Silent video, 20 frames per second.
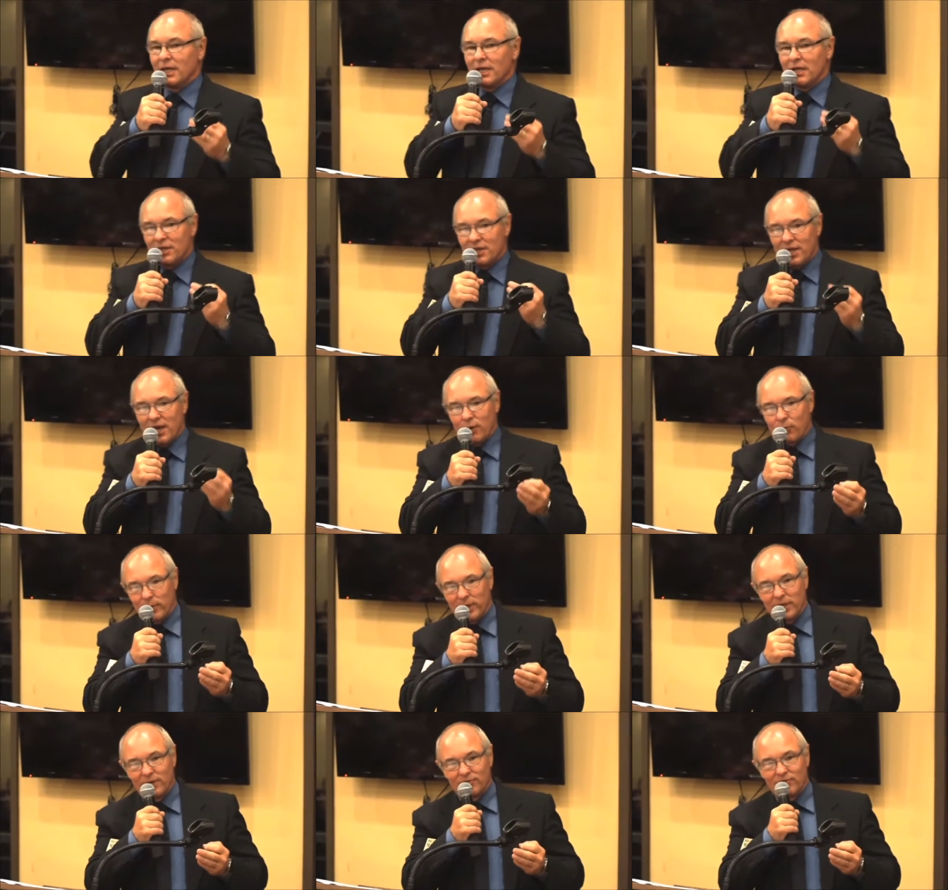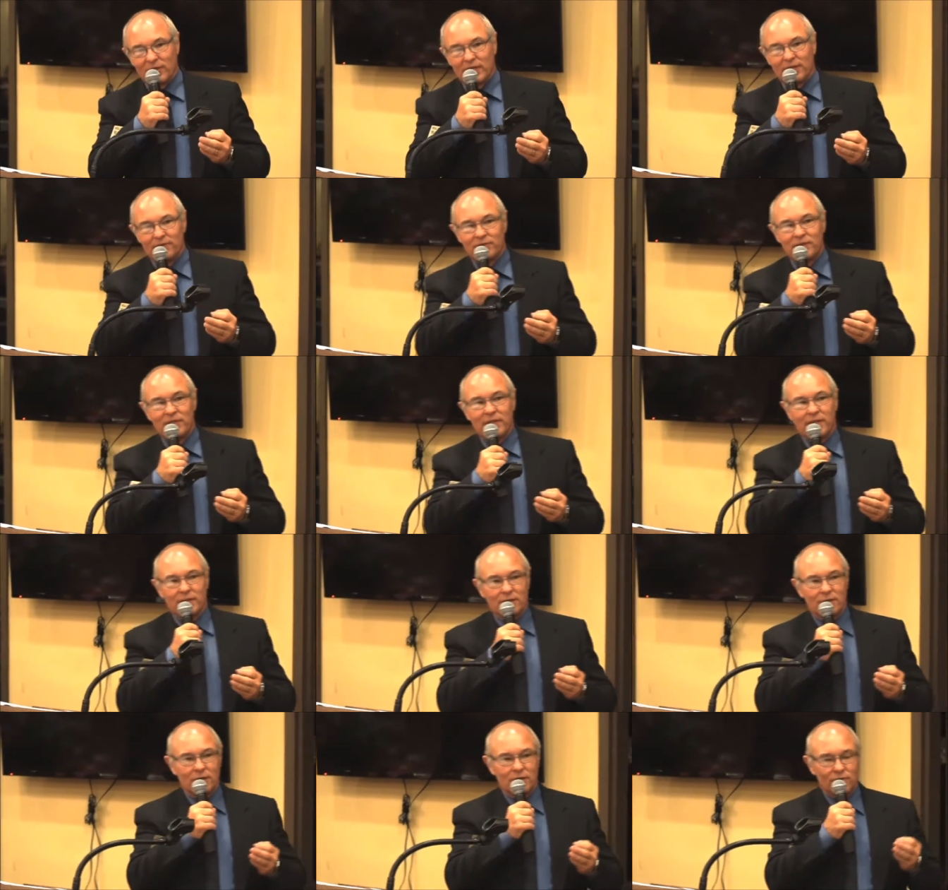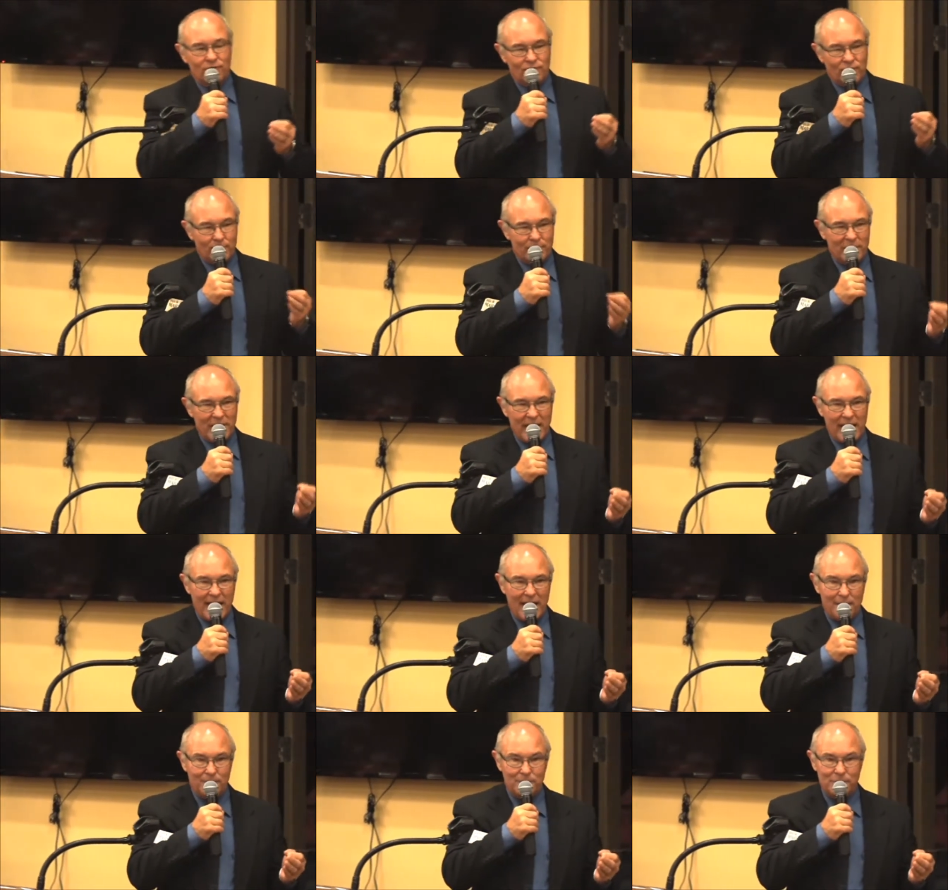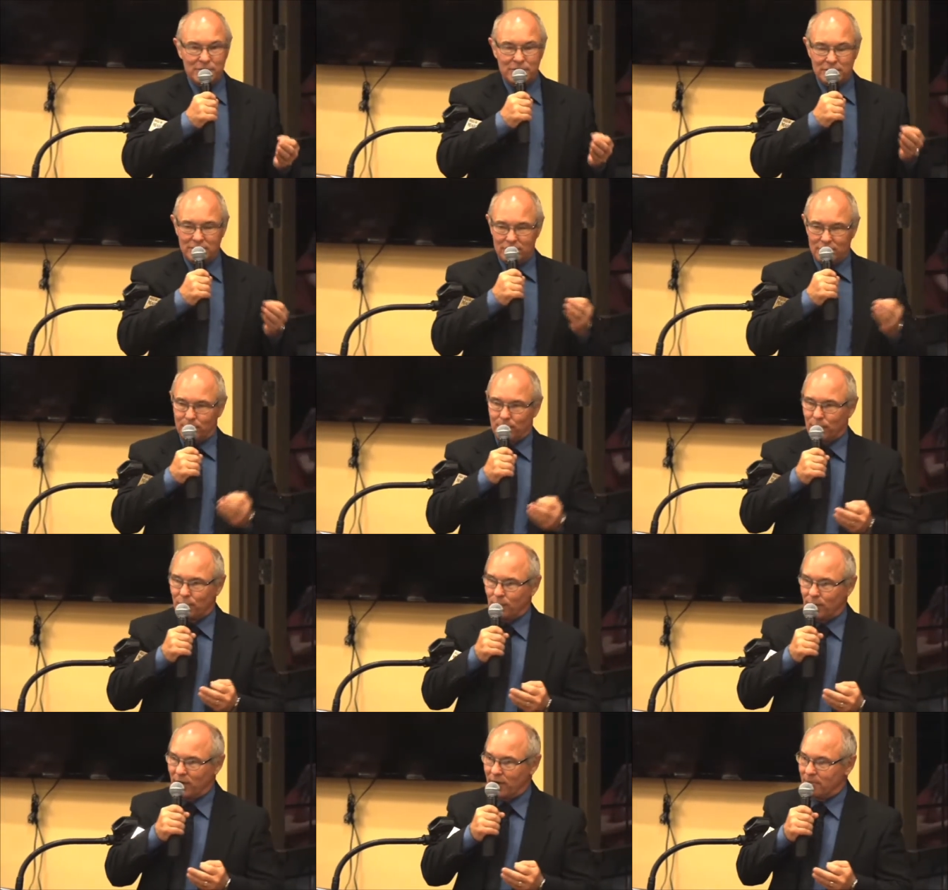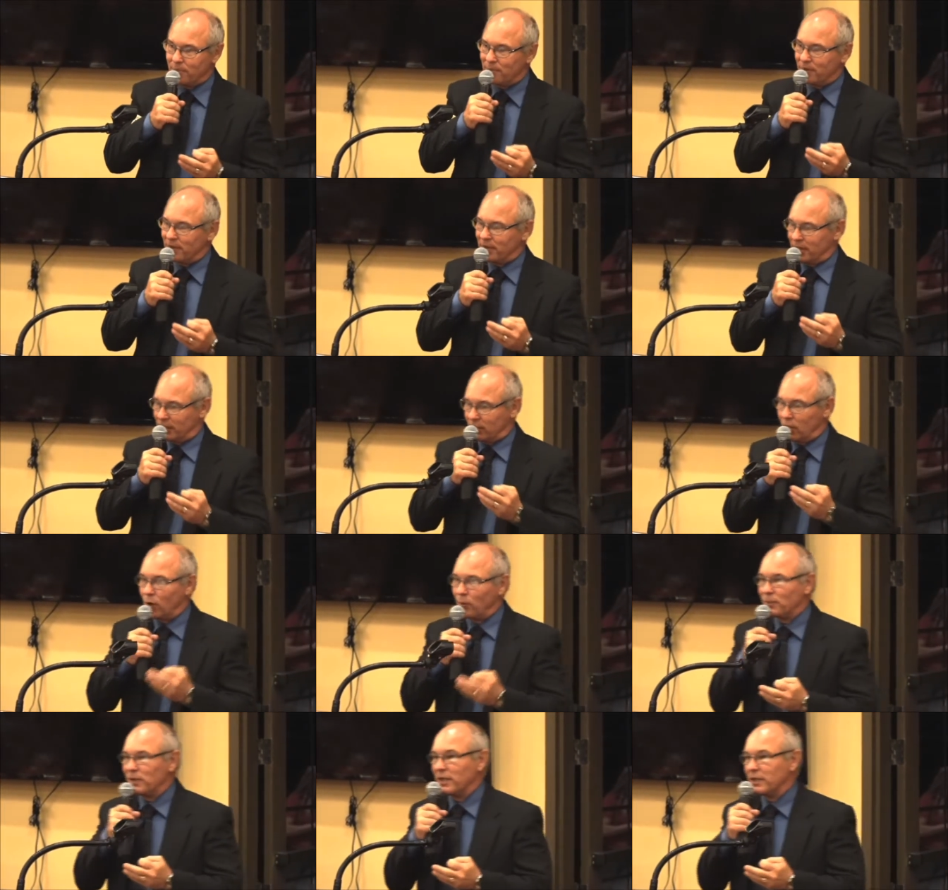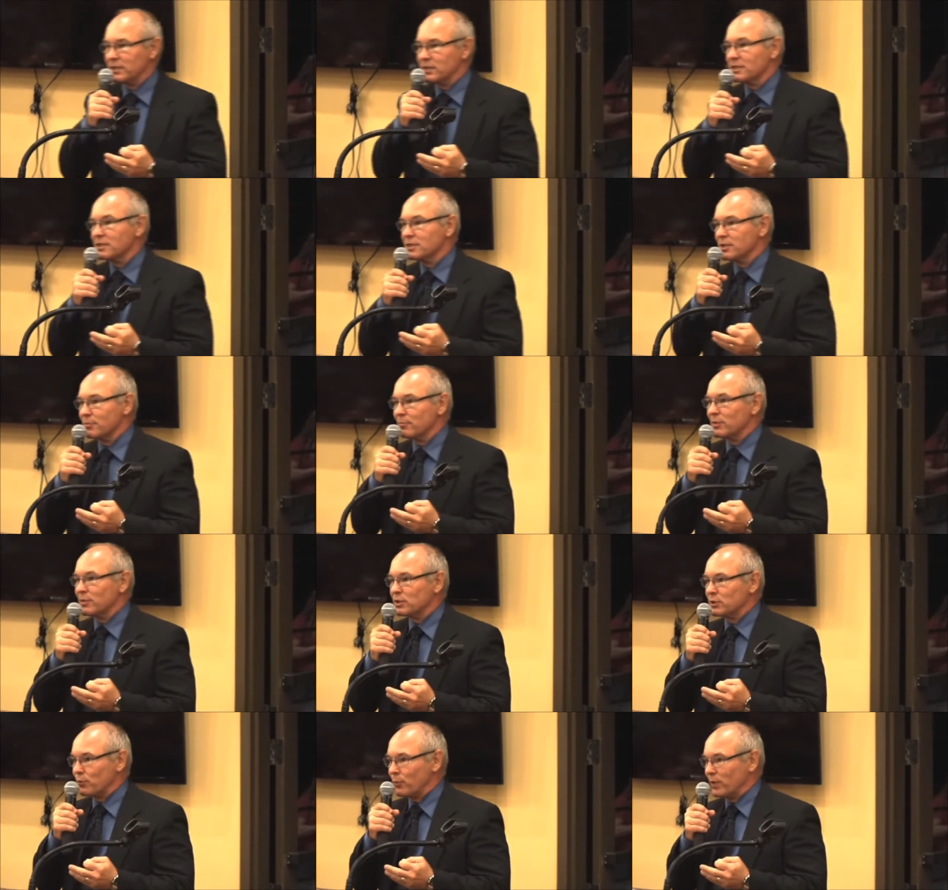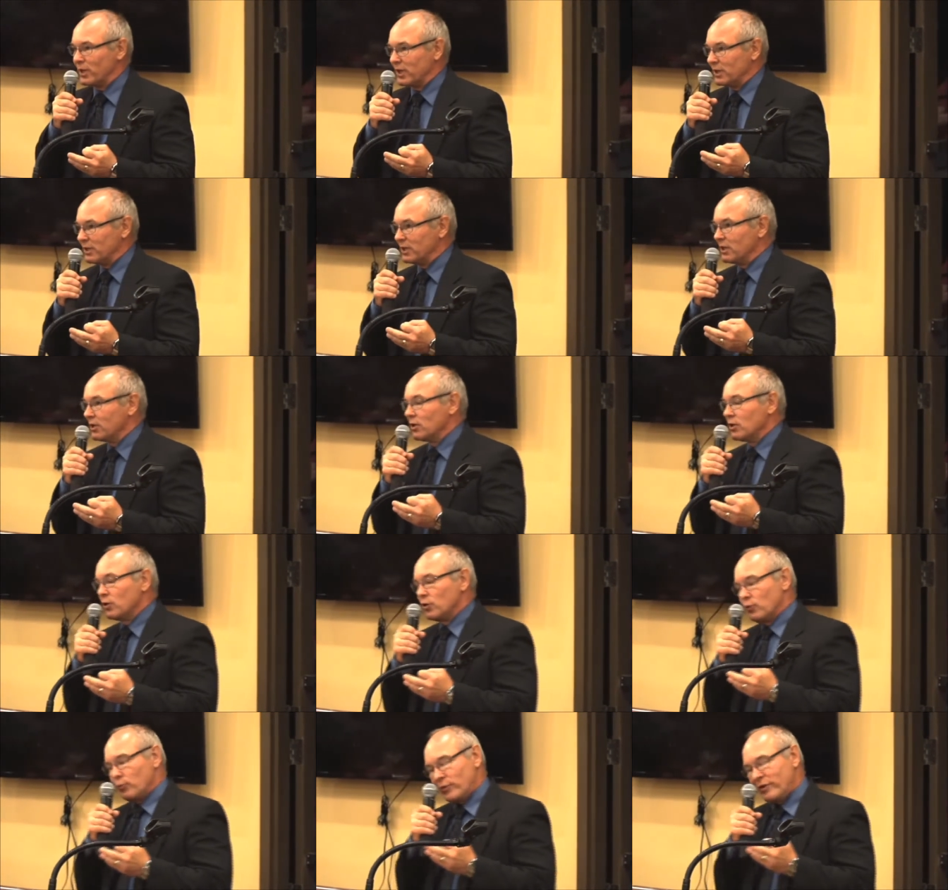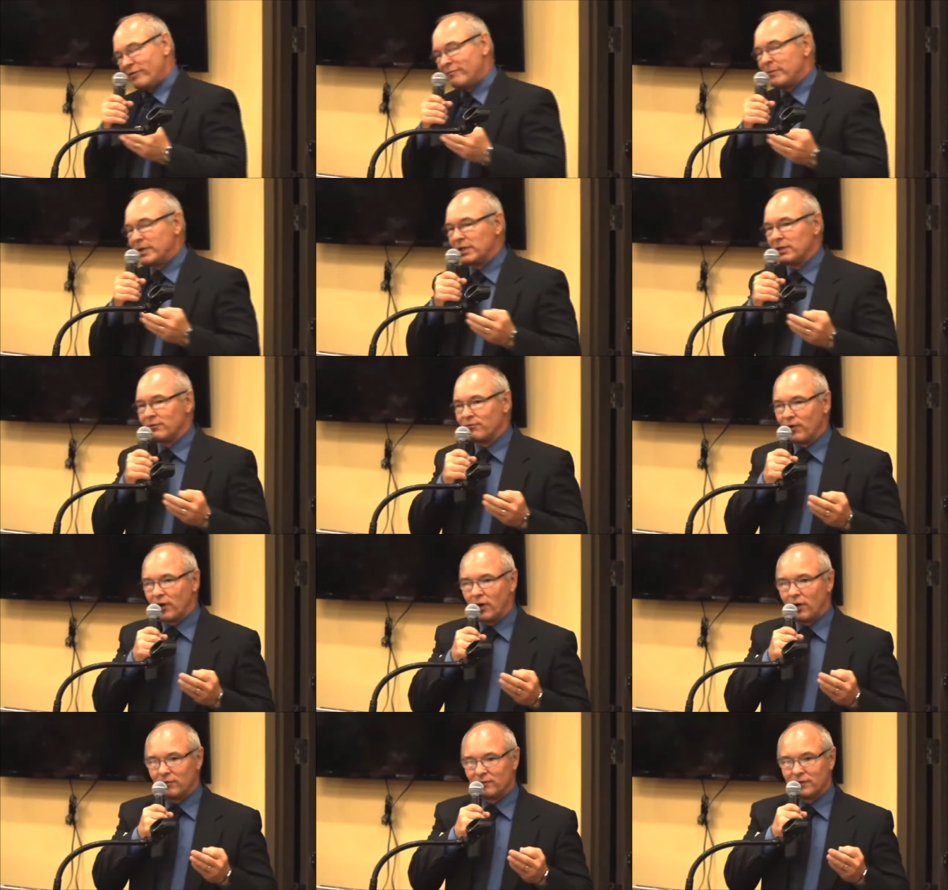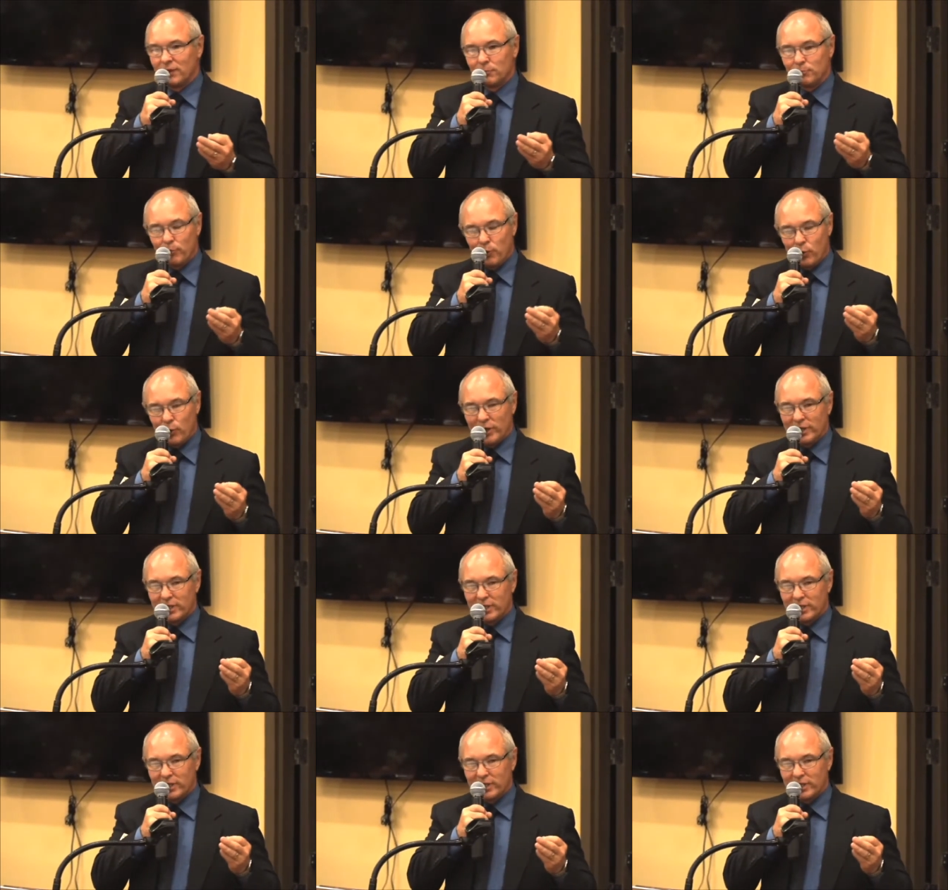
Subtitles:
that we have lived in, from Gabbs to Pahrump and all places in between. We've been involved in Boy